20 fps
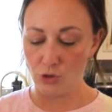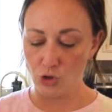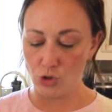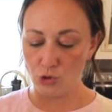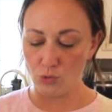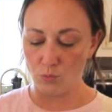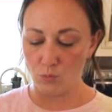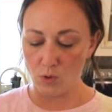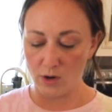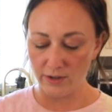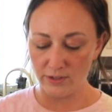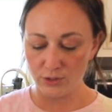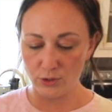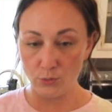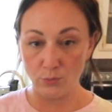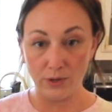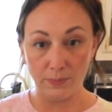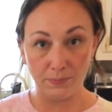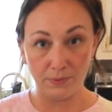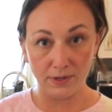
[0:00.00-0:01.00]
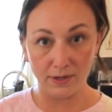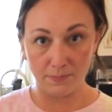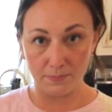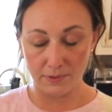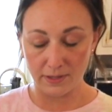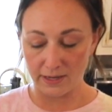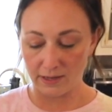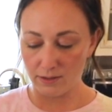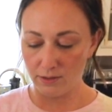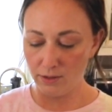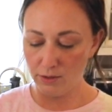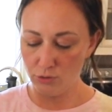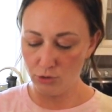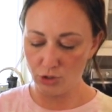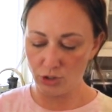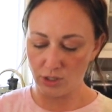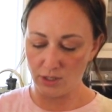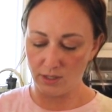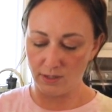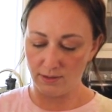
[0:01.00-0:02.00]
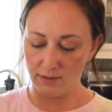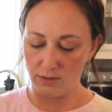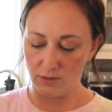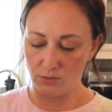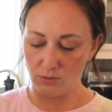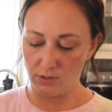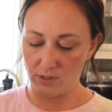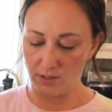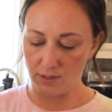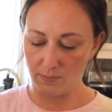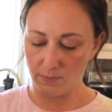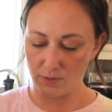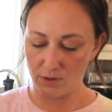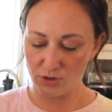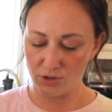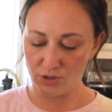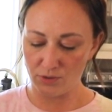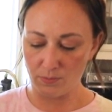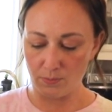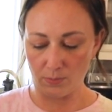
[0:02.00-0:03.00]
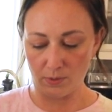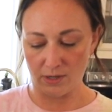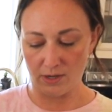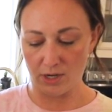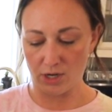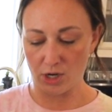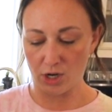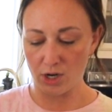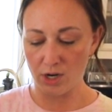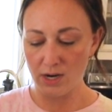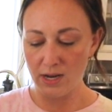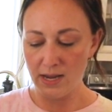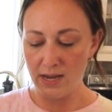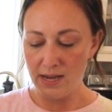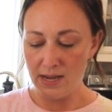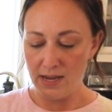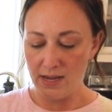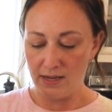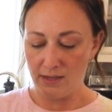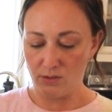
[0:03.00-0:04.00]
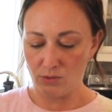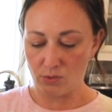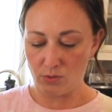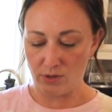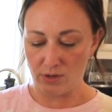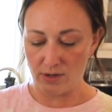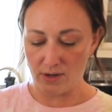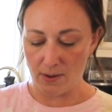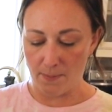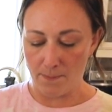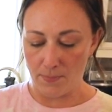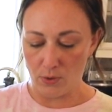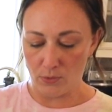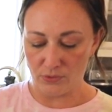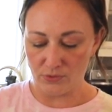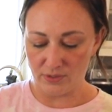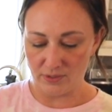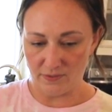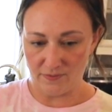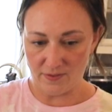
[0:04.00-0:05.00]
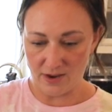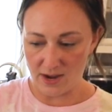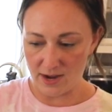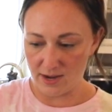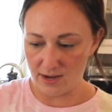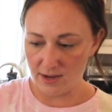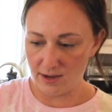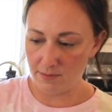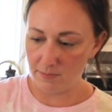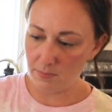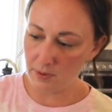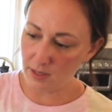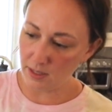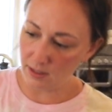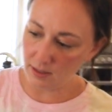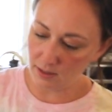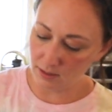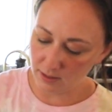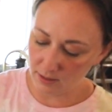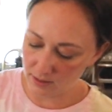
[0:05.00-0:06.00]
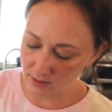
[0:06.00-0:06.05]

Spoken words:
you want to whip it up like lotion, using an immersion blender is going to emulsify it a bit.